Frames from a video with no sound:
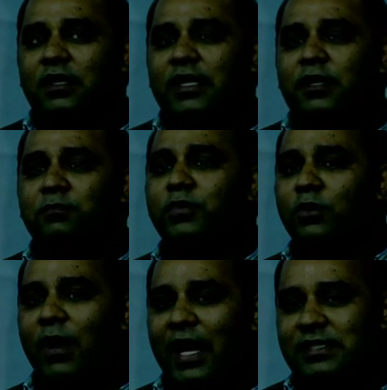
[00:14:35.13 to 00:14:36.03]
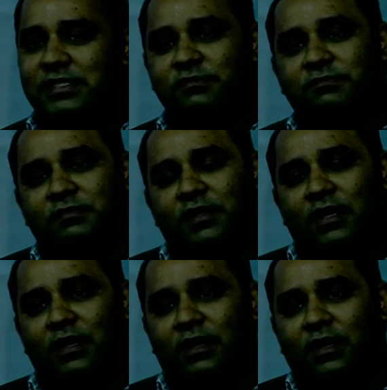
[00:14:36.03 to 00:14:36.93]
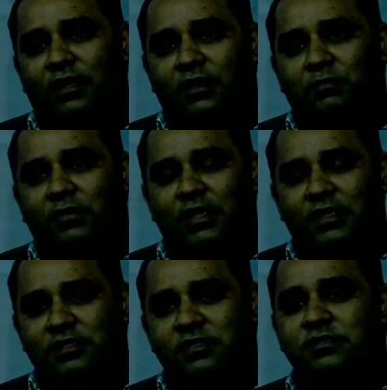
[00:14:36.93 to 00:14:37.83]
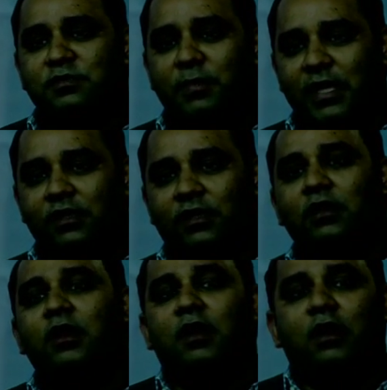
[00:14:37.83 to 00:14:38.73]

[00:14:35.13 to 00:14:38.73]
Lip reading: again, proactive decision making